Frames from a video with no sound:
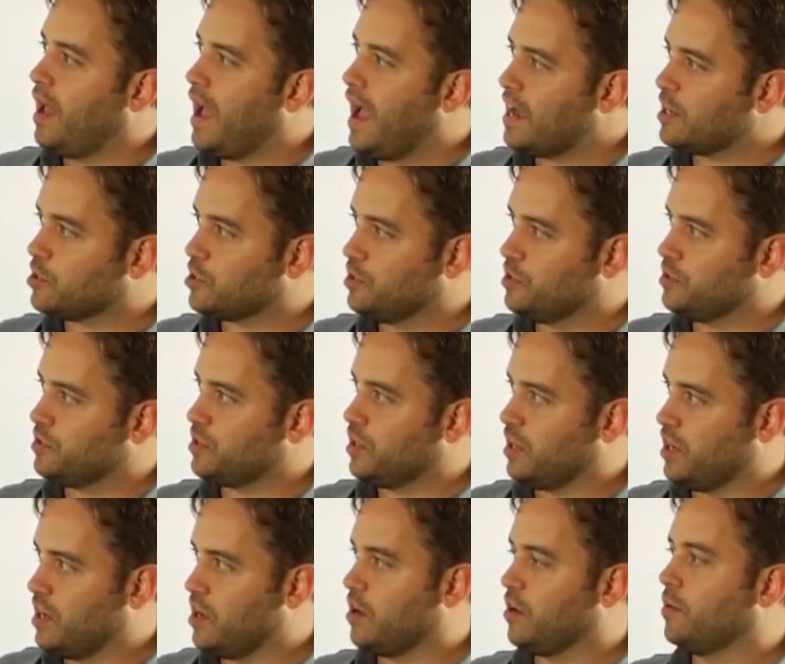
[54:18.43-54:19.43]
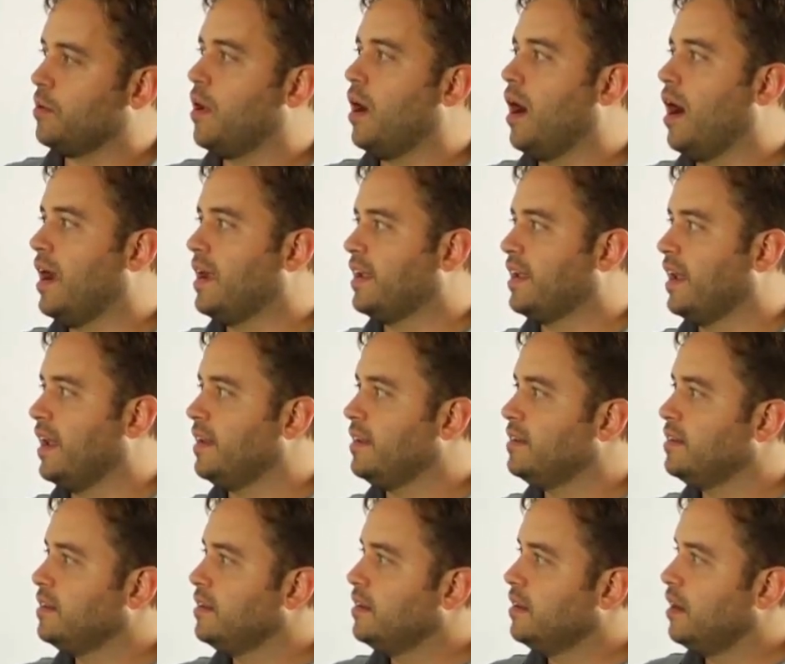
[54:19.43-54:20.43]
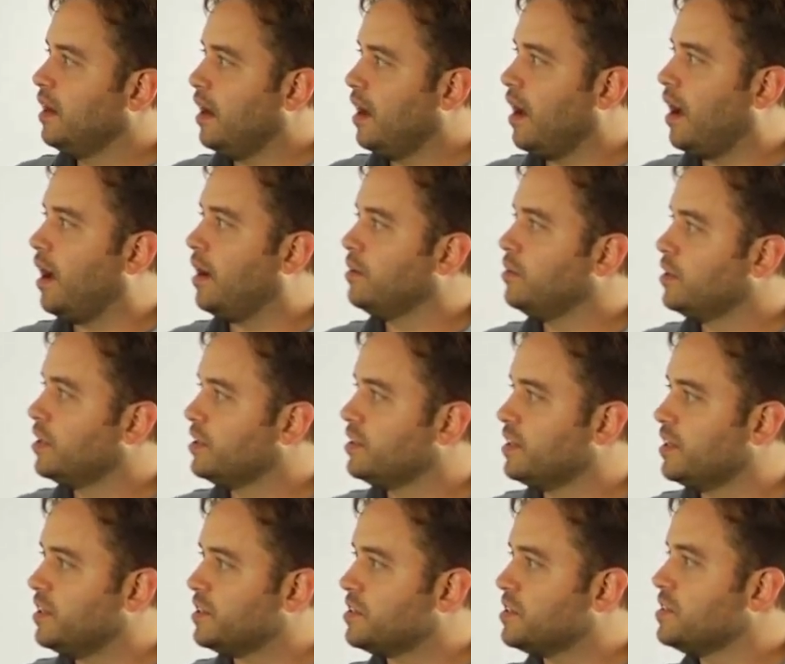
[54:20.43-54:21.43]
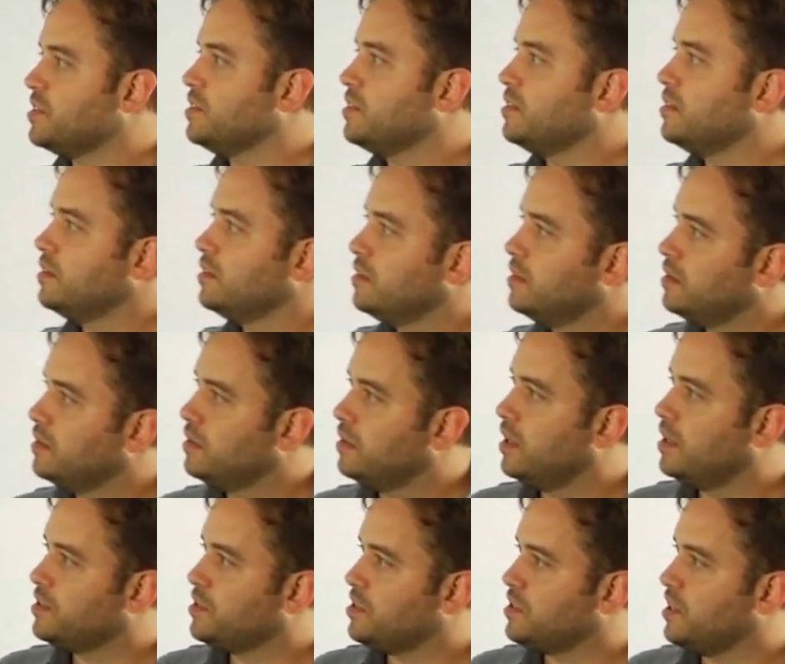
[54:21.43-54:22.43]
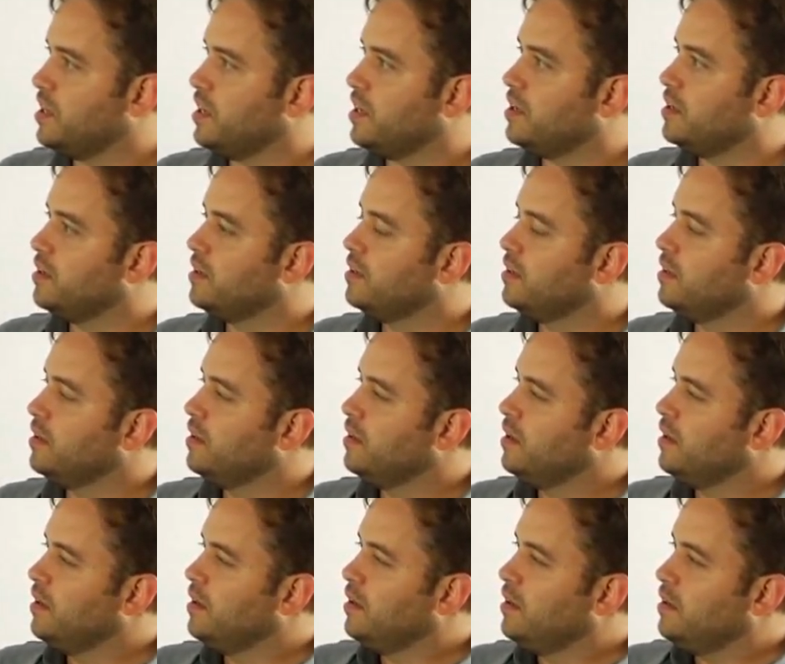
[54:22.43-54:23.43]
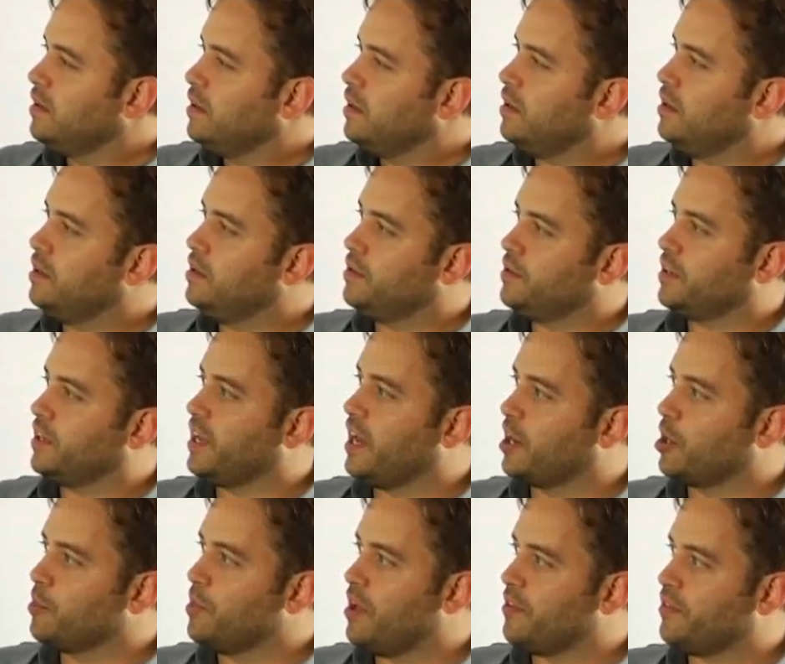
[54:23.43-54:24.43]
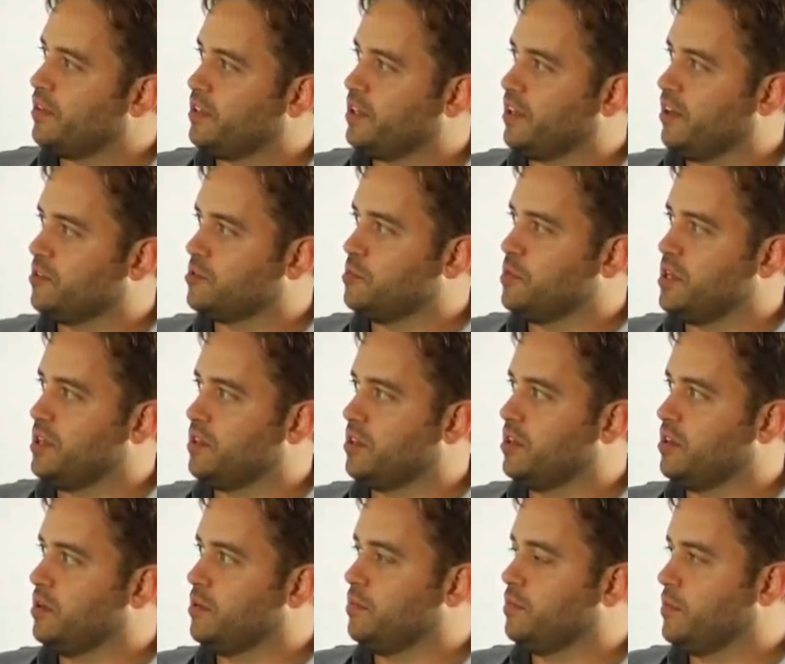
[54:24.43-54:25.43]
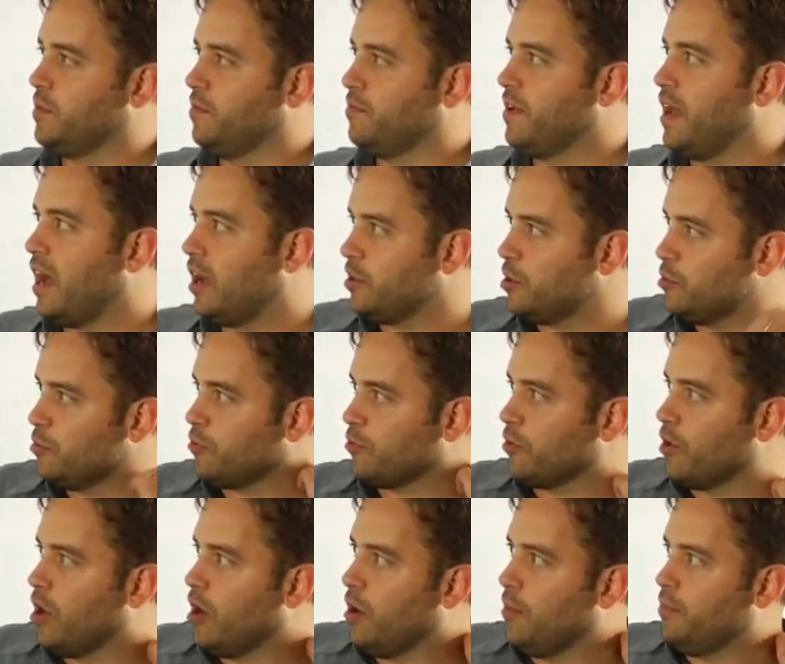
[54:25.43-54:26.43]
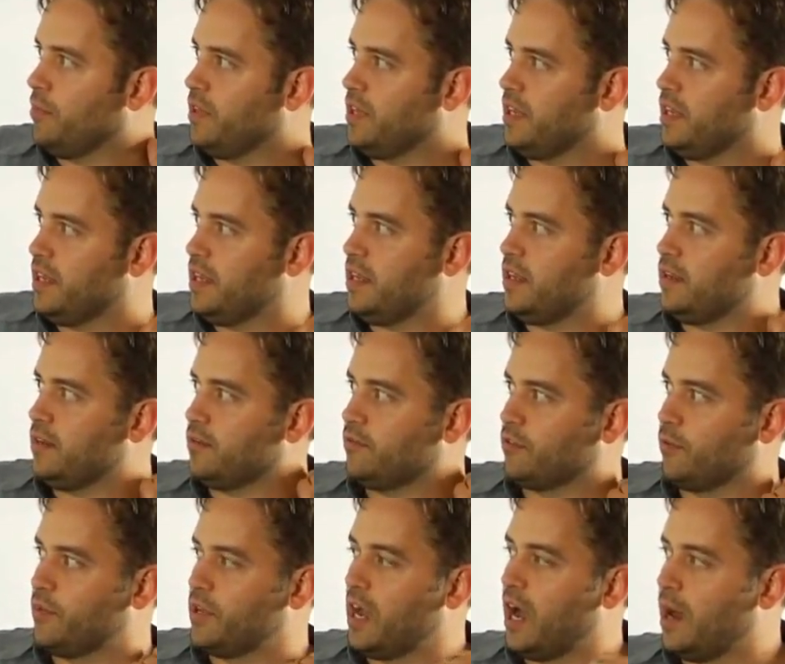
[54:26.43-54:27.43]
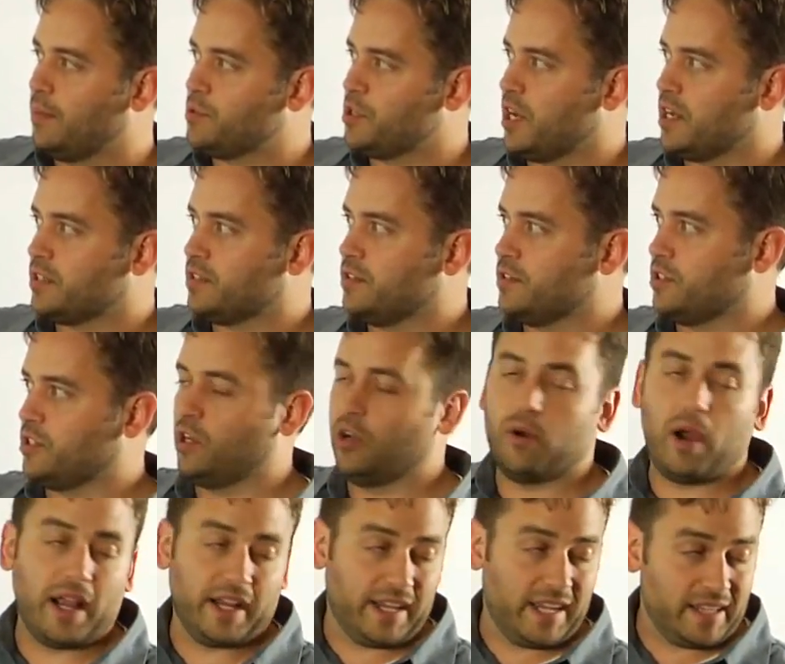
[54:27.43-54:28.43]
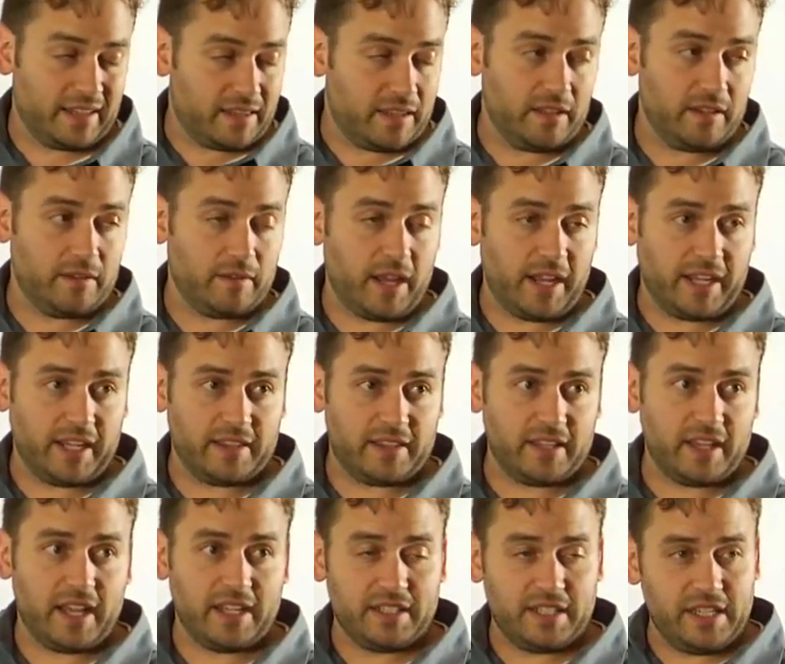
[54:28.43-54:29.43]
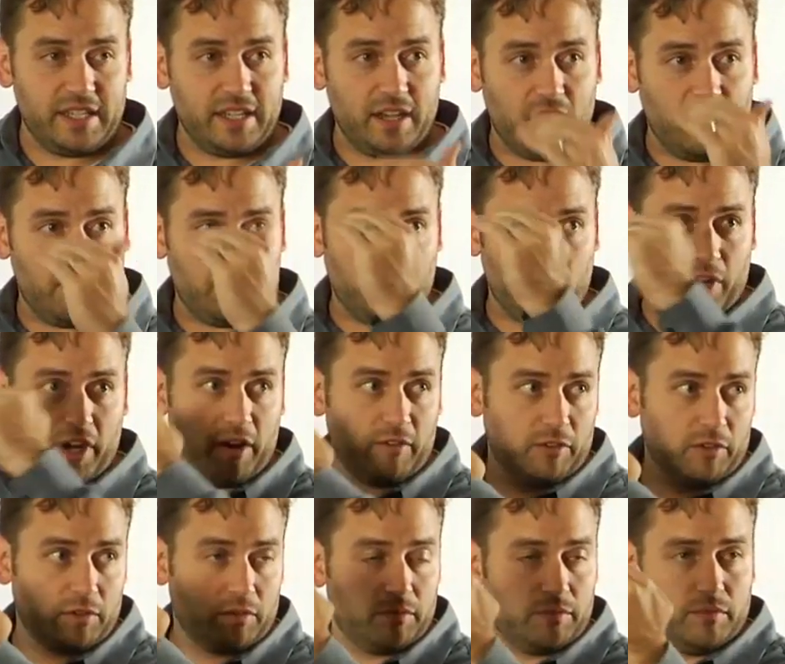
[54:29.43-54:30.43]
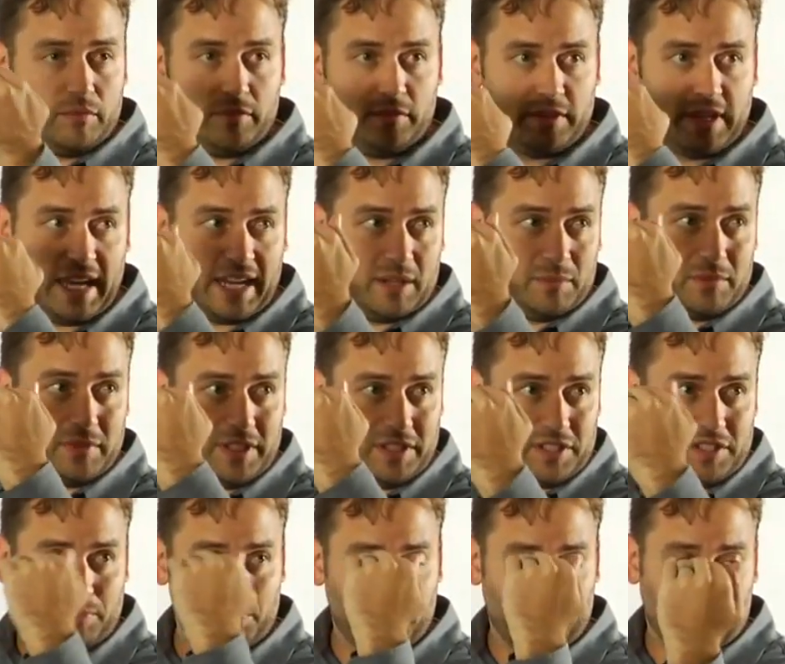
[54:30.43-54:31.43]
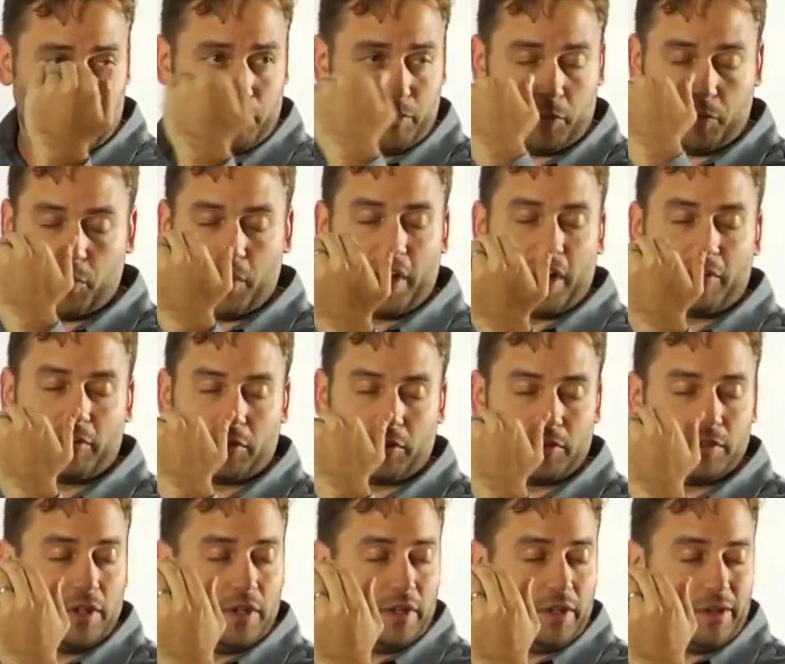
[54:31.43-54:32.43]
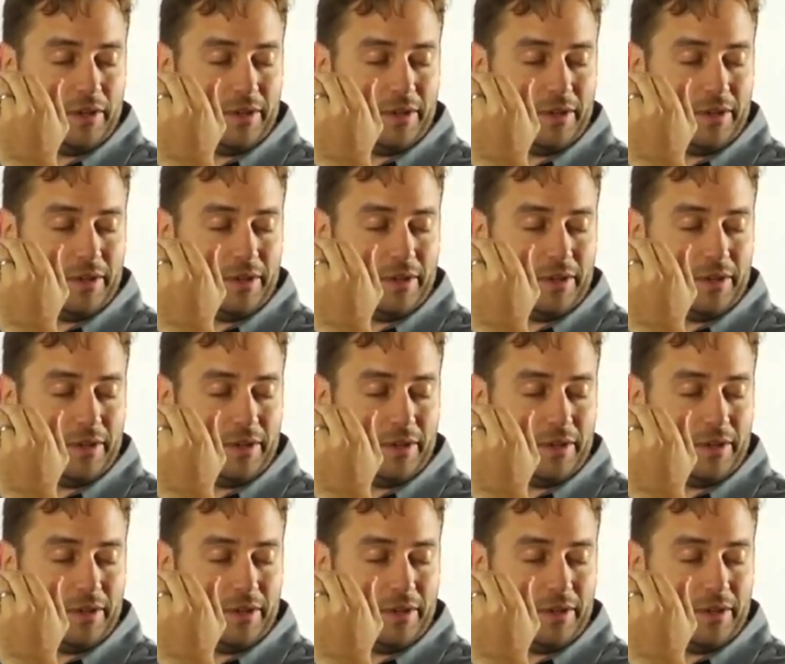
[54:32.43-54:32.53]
Actions here, I get, look at this. Let's see. The getter method gives me the value from the object, so I get the ID of whatever datum is, whatever